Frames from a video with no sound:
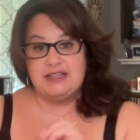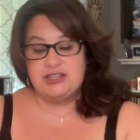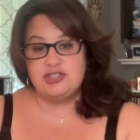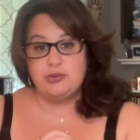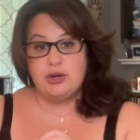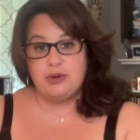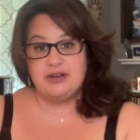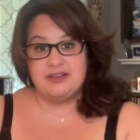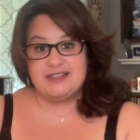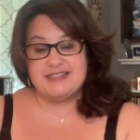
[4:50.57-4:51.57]
into
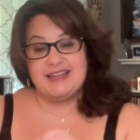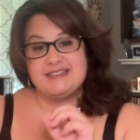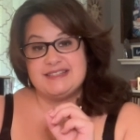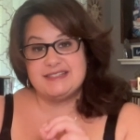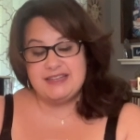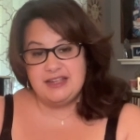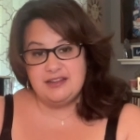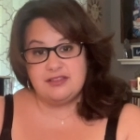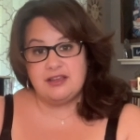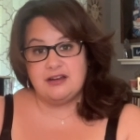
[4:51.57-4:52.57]
Aquarius and
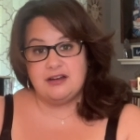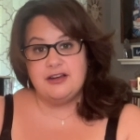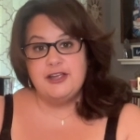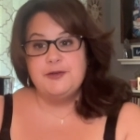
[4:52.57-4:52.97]
stay there